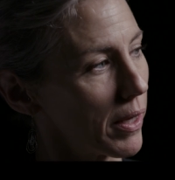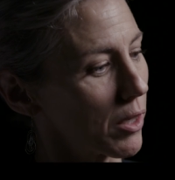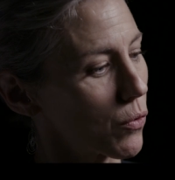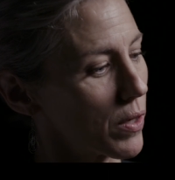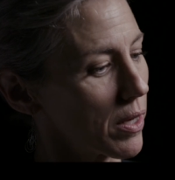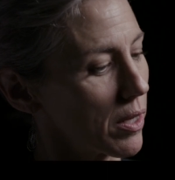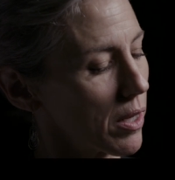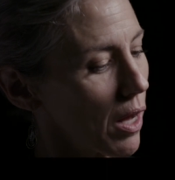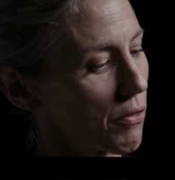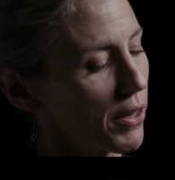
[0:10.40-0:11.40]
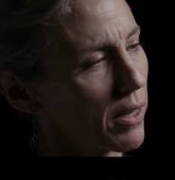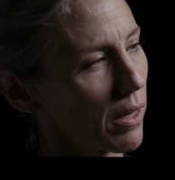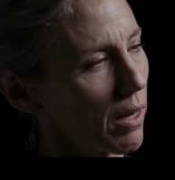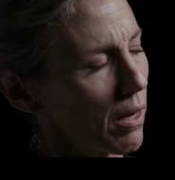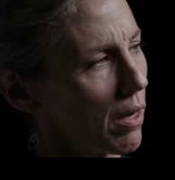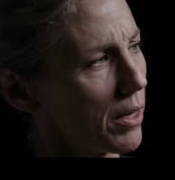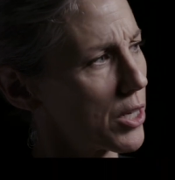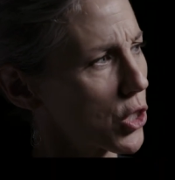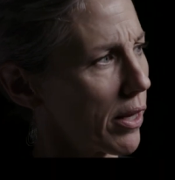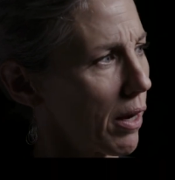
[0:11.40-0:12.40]
incre I think
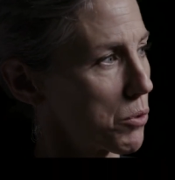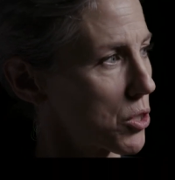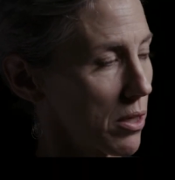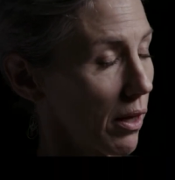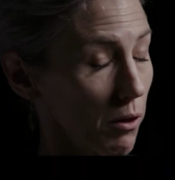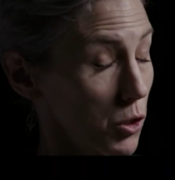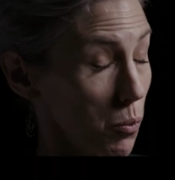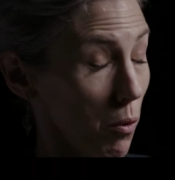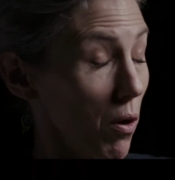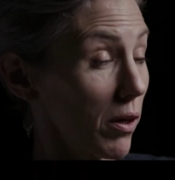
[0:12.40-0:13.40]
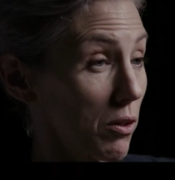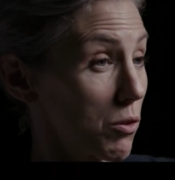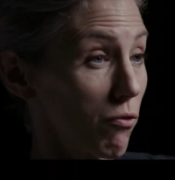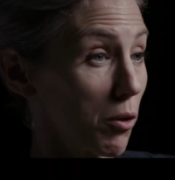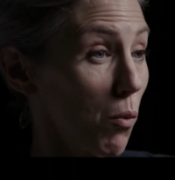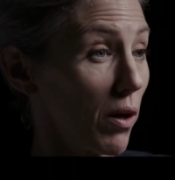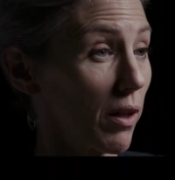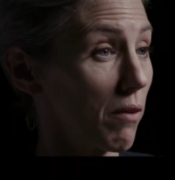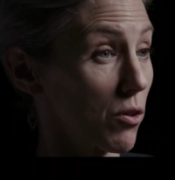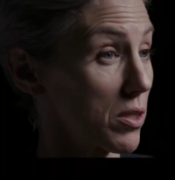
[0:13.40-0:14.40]
initially I was just like, I just want to work and film
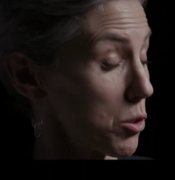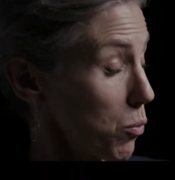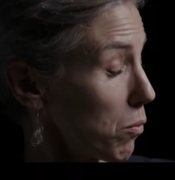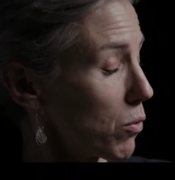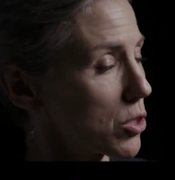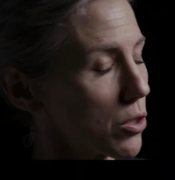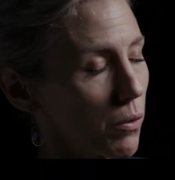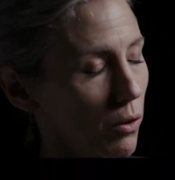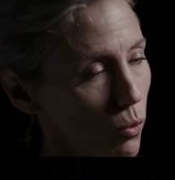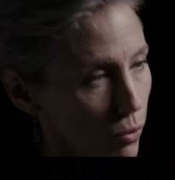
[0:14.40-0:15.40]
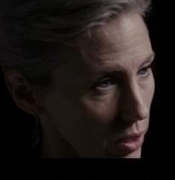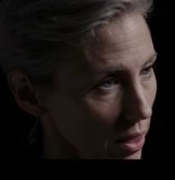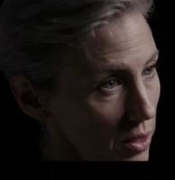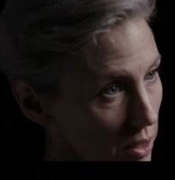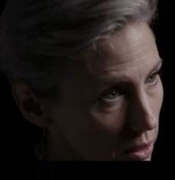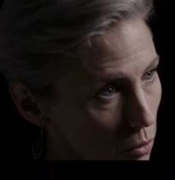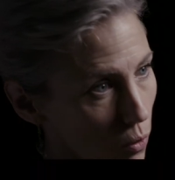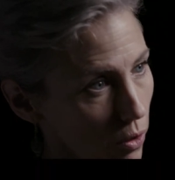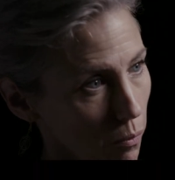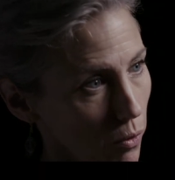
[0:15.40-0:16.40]
wildlife because that's what I want to do. And of course, that's still
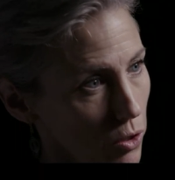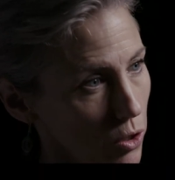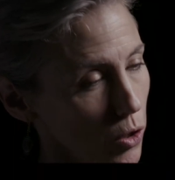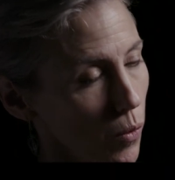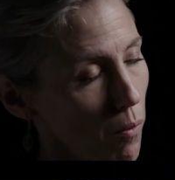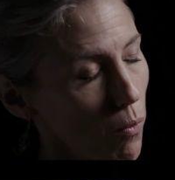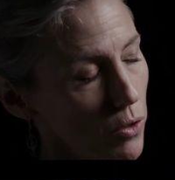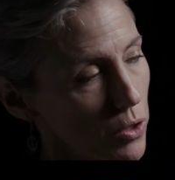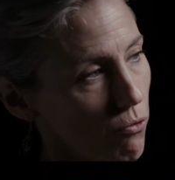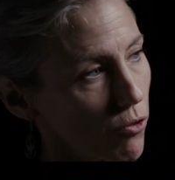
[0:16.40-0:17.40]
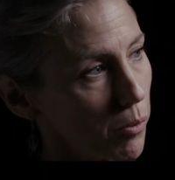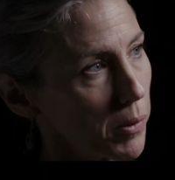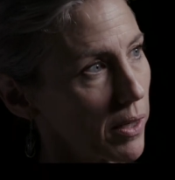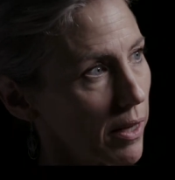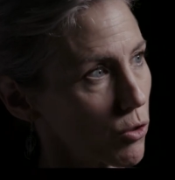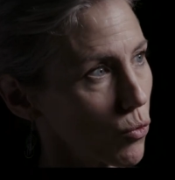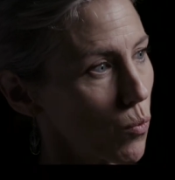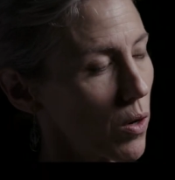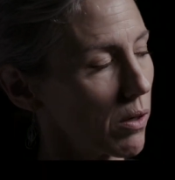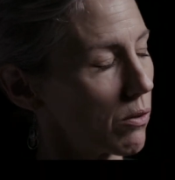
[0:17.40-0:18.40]
what I want to do. I want to film in the natural
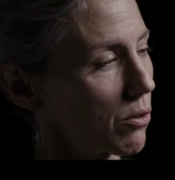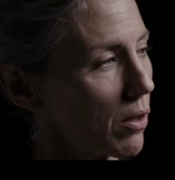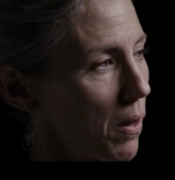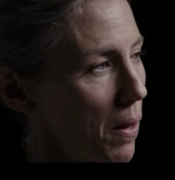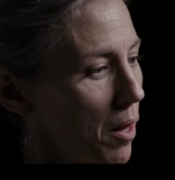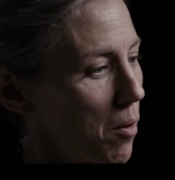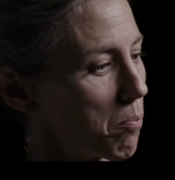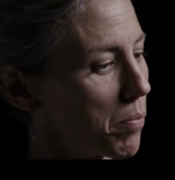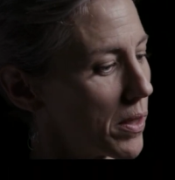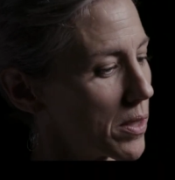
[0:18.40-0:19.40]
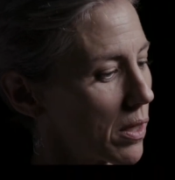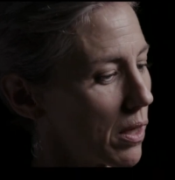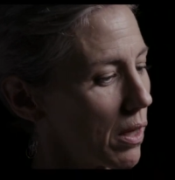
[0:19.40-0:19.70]
world. But